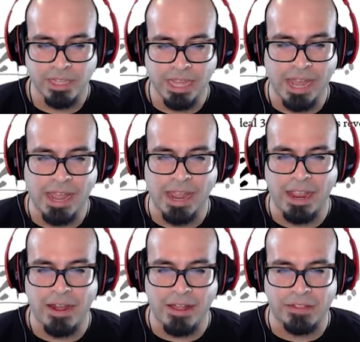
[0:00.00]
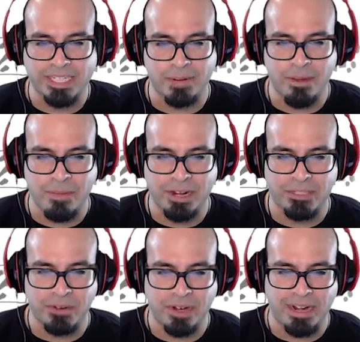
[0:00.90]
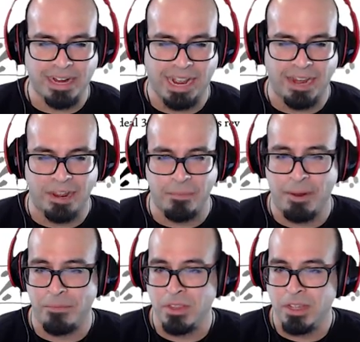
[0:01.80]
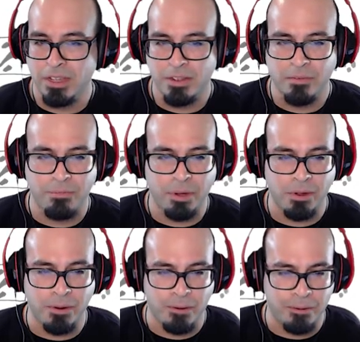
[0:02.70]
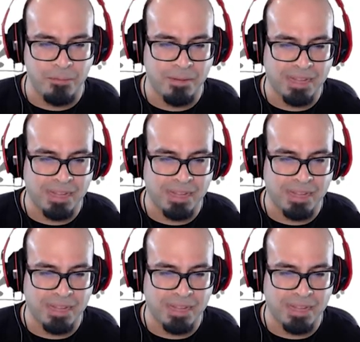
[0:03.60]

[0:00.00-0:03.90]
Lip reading: Yay! Now this time I made it to where you can't hit me. Boom!